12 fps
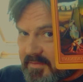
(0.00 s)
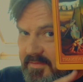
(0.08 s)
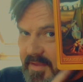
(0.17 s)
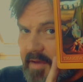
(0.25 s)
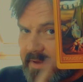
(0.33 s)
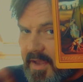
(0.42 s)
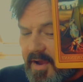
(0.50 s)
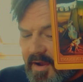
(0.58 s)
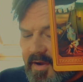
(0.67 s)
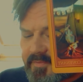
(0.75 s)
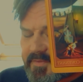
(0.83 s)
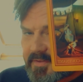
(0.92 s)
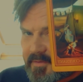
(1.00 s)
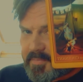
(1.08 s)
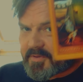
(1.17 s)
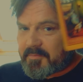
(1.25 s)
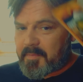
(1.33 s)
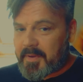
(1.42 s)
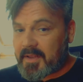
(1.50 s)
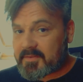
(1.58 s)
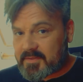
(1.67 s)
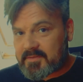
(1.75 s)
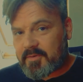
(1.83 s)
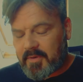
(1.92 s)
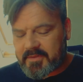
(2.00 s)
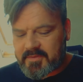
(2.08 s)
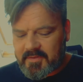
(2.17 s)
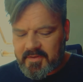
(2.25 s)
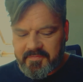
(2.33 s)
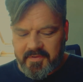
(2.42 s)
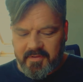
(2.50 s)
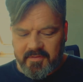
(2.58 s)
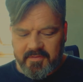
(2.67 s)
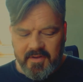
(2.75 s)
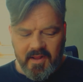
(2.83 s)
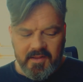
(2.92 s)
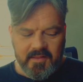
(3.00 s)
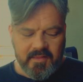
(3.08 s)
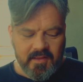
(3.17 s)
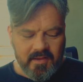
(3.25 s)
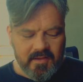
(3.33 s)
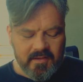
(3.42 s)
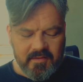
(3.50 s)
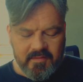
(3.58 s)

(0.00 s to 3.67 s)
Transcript: coming after the Buddha prepares is quite significant, I think.